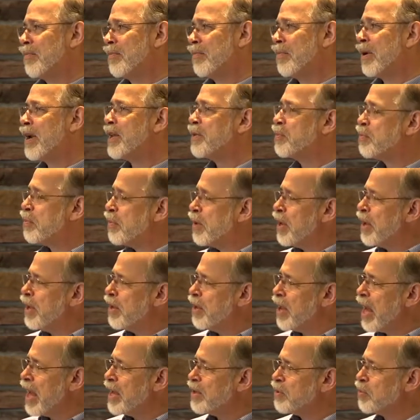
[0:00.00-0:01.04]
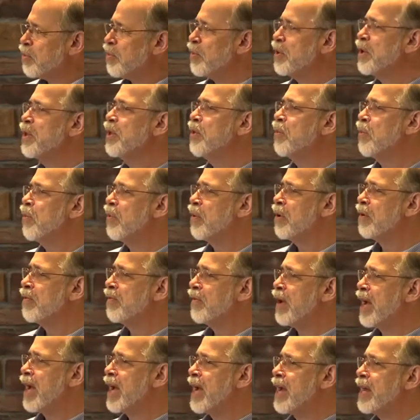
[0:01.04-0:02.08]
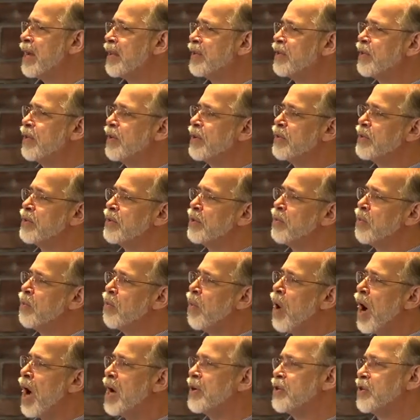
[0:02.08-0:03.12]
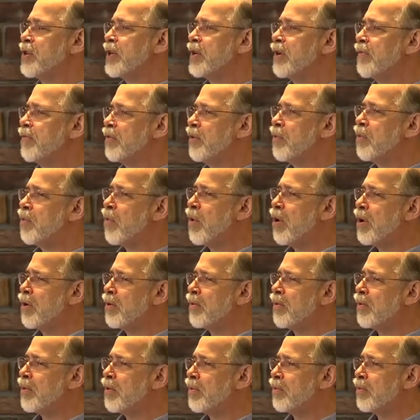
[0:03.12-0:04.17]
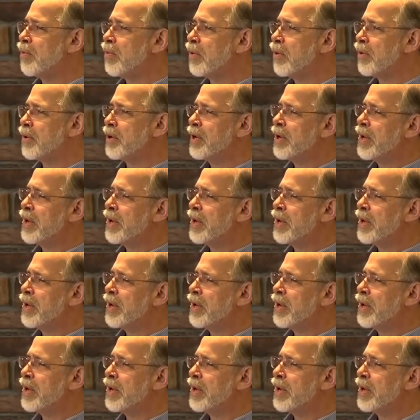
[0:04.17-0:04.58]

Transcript: But it's, as we're in the Word of God, there's the washing of the water of the Word.